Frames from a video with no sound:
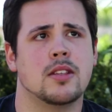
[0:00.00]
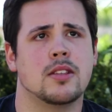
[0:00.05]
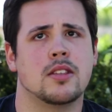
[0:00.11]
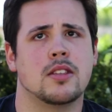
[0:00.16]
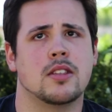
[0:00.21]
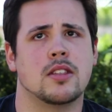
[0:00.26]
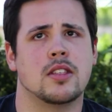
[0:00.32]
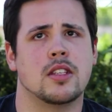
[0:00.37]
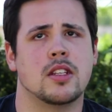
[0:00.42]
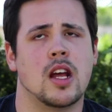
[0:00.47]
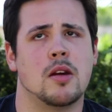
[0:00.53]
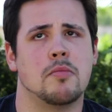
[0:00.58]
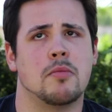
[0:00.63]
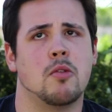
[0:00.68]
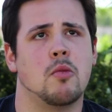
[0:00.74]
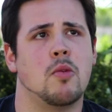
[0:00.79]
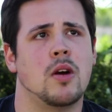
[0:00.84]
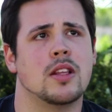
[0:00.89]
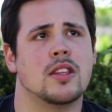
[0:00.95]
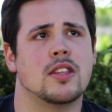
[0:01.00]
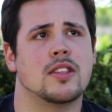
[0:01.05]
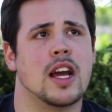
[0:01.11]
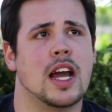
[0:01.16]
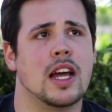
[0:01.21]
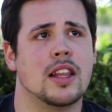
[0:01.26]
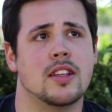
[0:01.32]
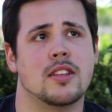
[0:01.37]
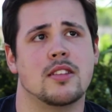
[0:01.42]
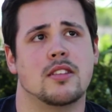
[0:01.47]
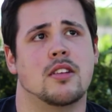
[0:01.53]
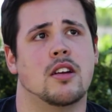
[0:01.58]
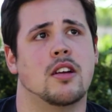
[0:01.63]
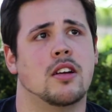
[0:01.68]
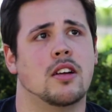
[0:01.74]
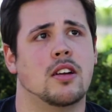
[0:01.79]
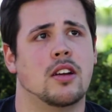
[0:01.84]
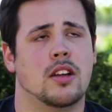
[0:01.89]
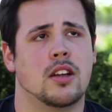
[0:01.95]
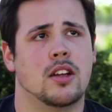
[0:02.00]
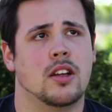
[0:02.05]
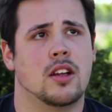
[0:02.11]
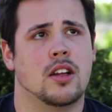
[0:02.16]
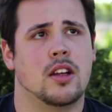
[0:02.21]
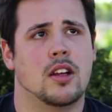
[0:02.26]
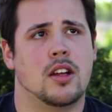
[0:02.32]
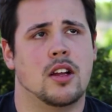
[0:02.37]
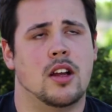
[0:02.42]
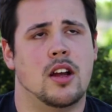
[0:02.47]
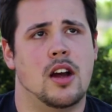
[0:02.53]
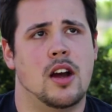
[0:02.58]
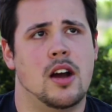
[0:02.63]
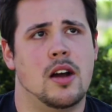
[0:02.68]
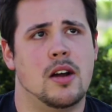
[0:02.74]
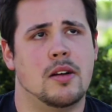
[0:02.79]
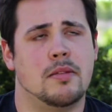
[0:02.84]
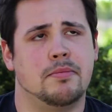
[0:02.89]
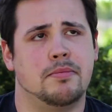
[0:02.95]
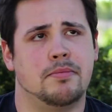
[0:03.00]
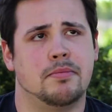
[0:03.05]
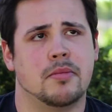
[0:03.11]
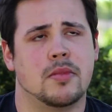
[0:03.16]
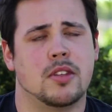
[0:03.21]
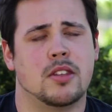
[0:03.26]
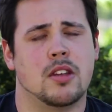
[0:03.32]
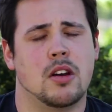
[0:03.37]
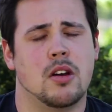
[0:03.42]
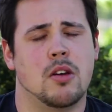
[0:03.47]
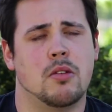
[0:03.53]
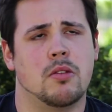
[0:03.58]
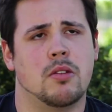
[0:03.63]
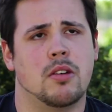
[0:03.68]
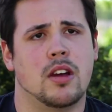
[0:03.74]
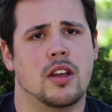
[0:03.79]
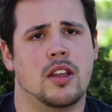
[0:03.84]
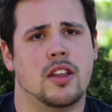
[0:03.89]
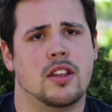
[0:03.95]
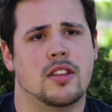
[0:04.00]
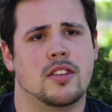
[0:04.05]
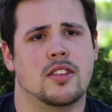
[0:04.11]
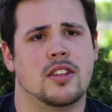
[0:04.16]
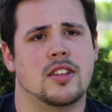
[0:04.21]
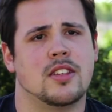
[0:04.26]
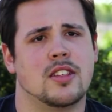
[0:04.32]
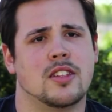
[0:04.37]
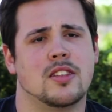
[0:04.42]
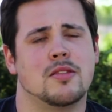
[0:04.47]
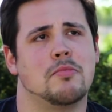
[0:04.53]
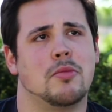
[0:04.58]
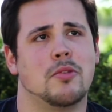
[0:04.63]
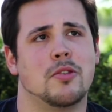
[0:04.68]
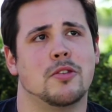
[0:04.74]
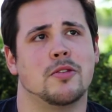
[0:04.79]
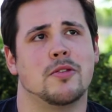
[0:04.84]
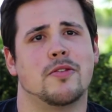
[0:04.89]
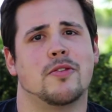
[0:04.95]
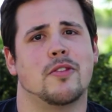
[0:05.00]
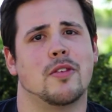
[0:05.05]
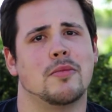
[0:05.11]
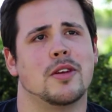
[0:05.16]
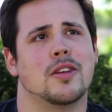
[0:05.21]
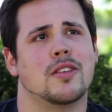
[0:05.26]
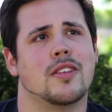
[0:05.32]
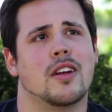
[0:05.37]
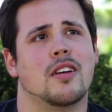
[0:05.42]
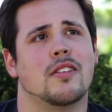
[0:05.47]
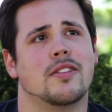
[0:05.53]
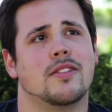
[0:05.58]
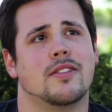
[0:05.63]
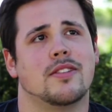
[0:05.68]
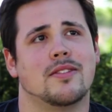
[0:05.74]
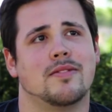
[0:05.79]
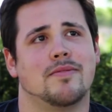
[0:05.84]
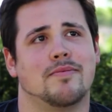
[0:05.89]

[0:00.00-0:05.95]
is the number one silencer. Um, so it's, it's just important to affirm yourself.